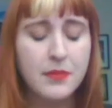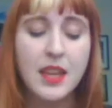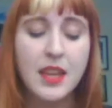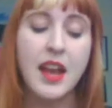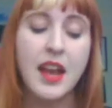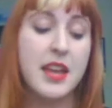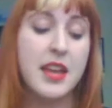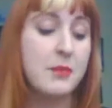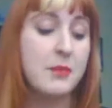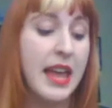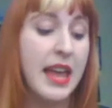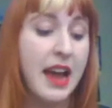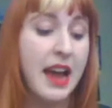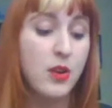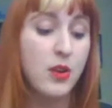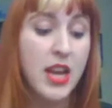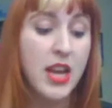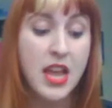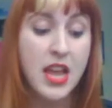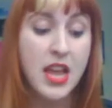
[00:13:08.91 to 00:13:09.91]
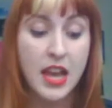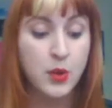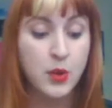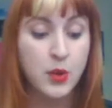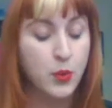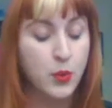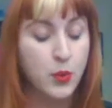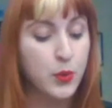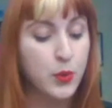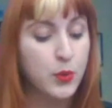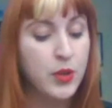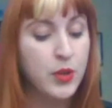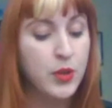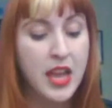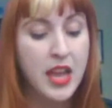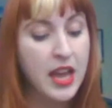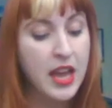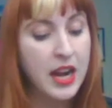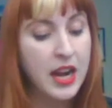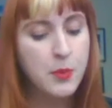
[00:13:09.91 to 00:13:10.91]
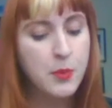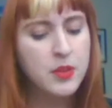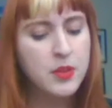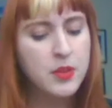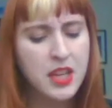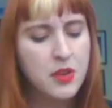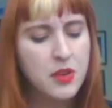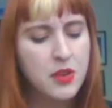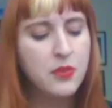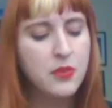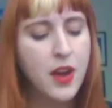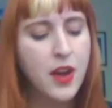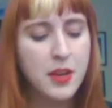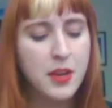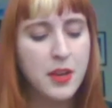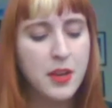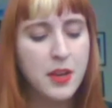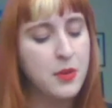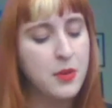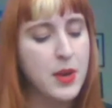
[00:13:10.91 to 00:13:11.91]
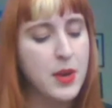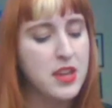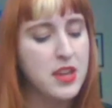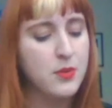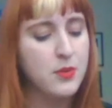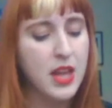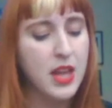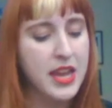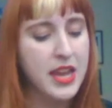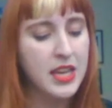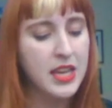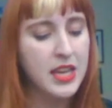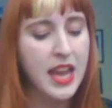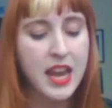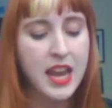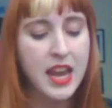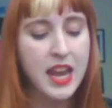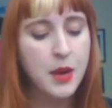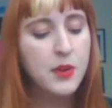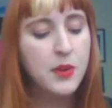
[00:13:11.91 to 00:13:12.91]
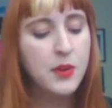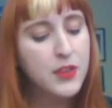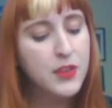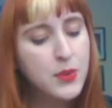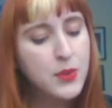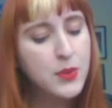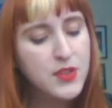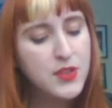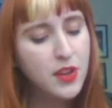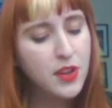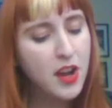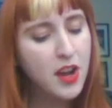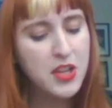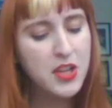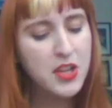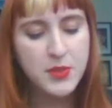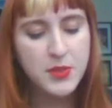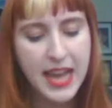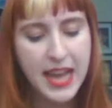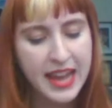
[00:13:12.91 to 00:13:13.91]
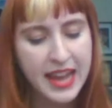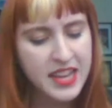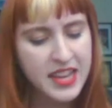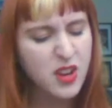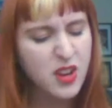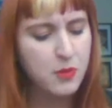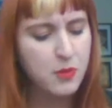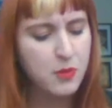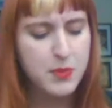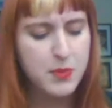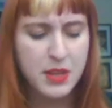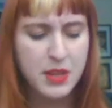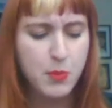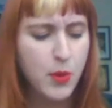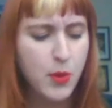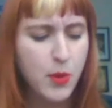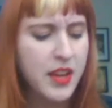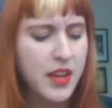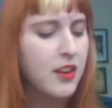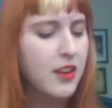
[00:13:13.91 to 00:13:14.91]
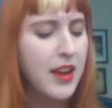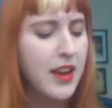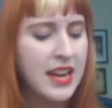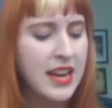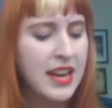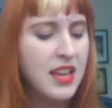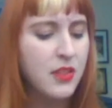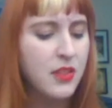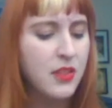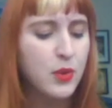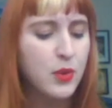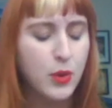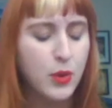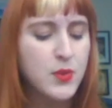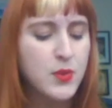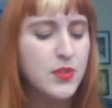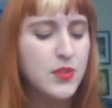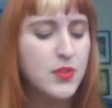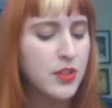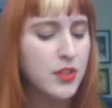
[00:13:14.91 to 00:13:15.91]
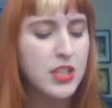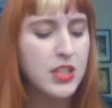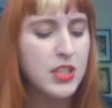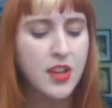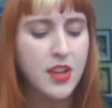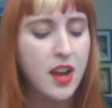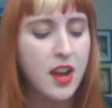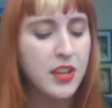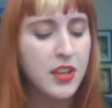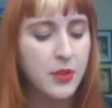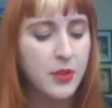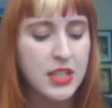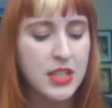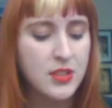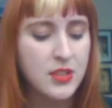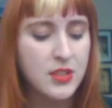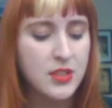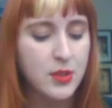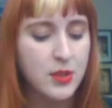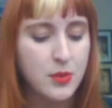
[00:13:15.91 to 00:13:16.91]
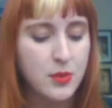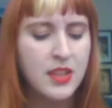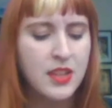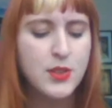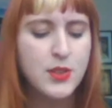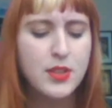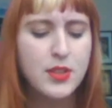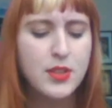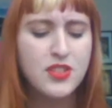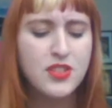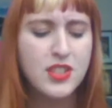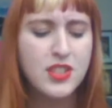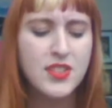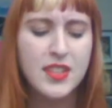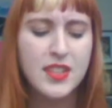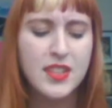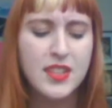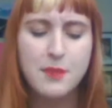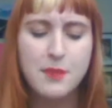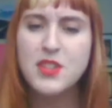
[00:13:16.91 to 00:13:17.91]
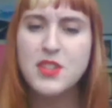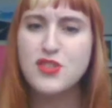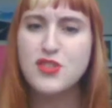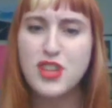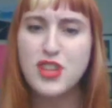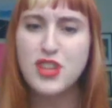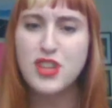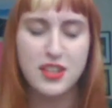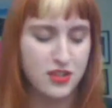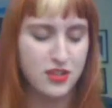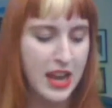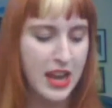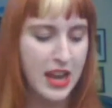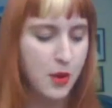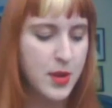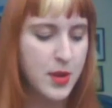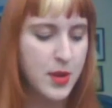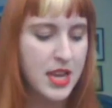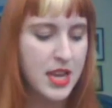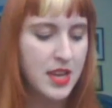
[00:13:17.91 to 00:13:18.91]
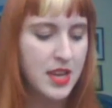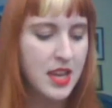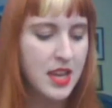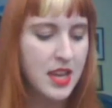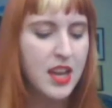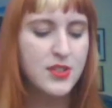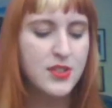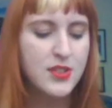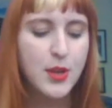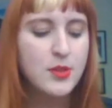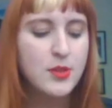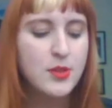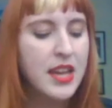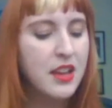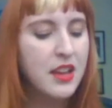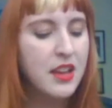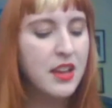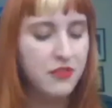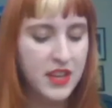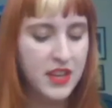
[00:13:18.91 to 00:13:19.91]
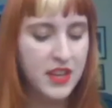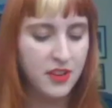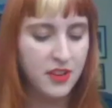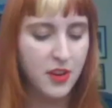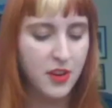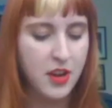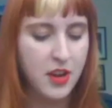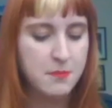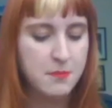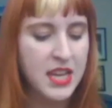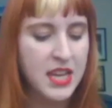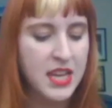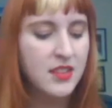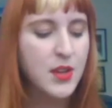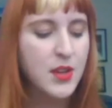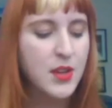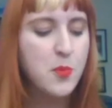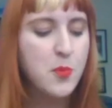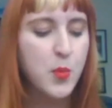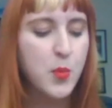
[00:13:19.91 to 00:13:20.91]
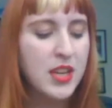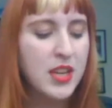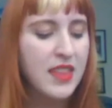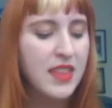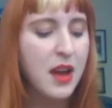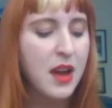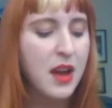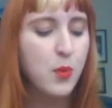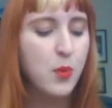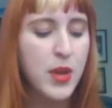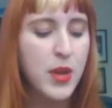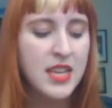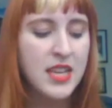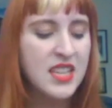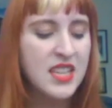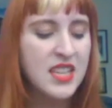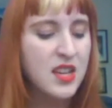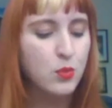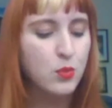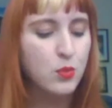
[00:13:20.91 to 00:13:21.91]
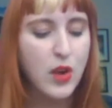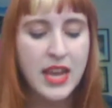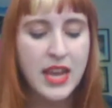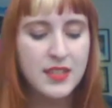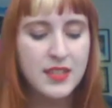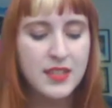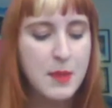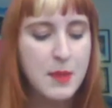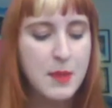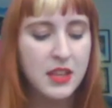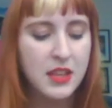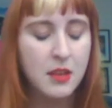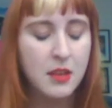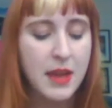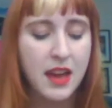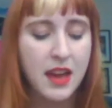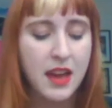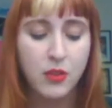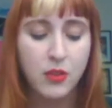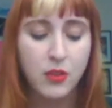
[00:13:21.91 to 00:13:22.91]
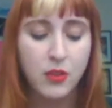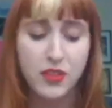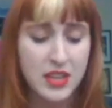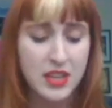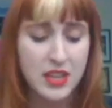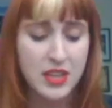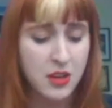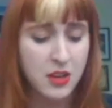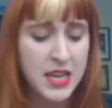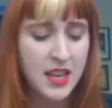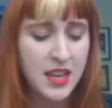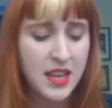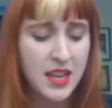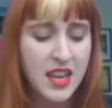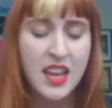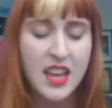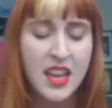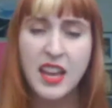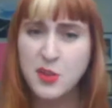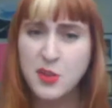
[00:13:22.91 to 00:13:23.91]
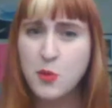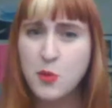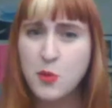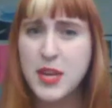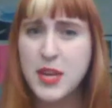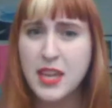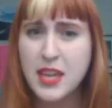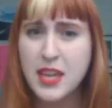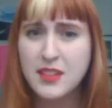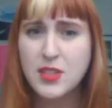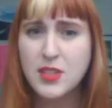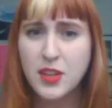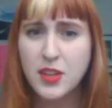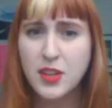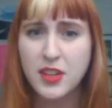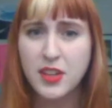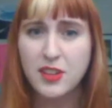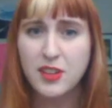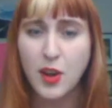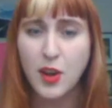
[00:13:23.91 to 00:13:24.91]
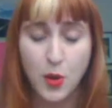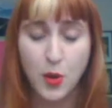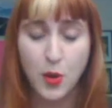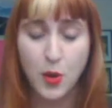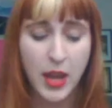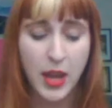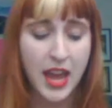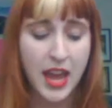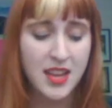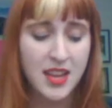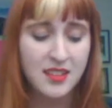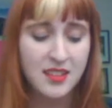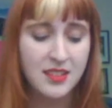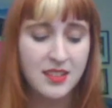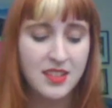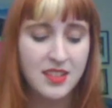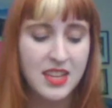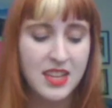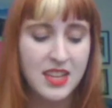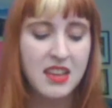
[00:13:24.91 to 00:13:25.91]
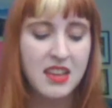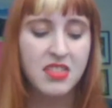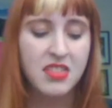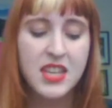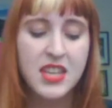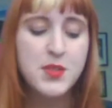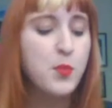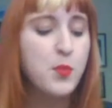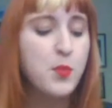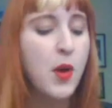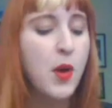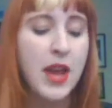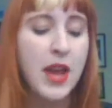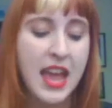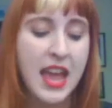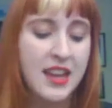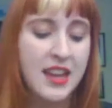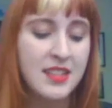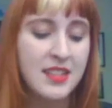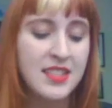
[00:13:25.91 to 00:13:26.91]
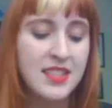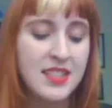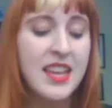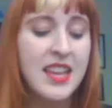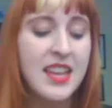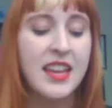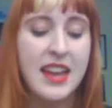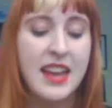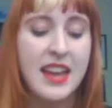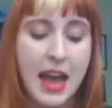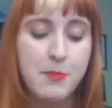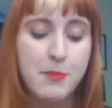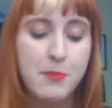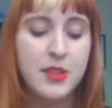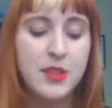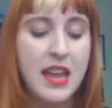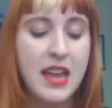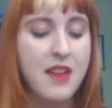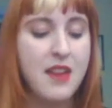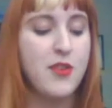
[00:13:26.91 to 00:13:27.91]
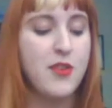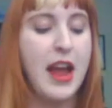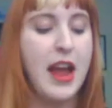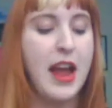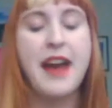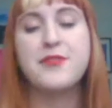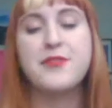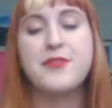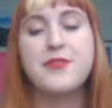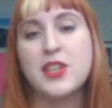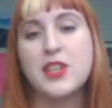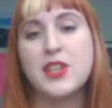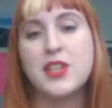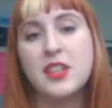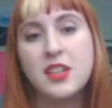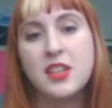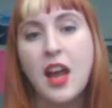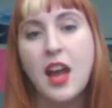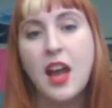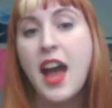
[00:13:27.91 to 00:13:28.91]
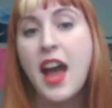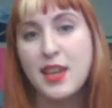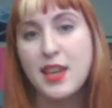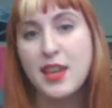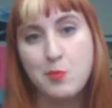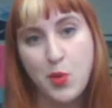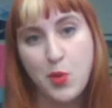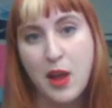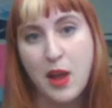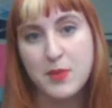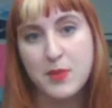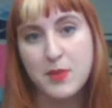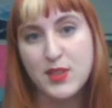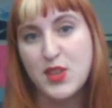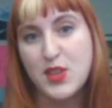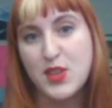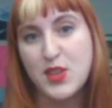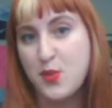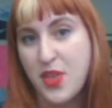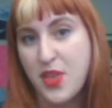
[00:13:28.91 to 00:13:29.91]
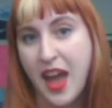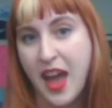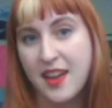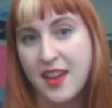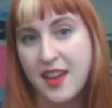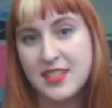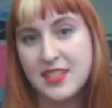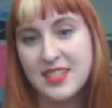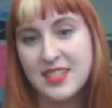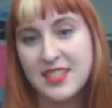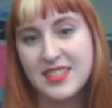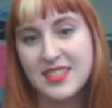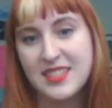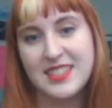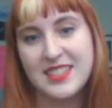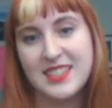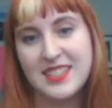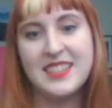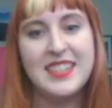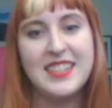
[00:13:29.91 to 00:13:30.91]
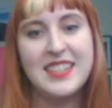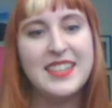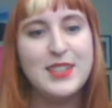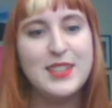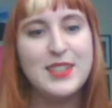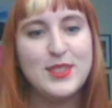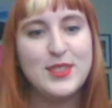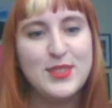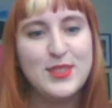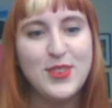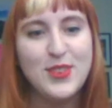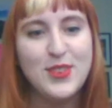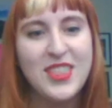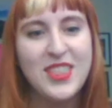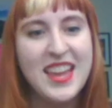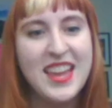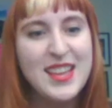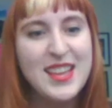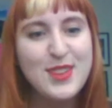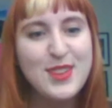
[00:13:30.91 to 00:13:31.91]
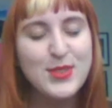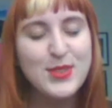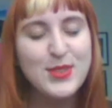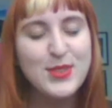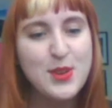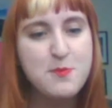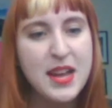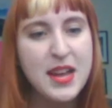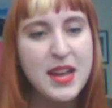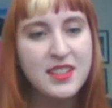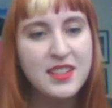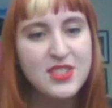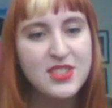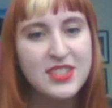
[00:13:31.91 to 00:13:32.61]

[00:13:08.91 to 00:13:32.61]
I am loud and crude, and I won't let you fuck me the way you like, and I refuse to call you daddy or big boy or any other gross dirty talk you're into. So let's just skip the shit, shall we? Don't lay a finger on me. Don't bring that wheezing, rank-smelling mouth near me, and nobody gets hurt, okay? This won't end in happily ever after. I can promise you that. So thank you so much.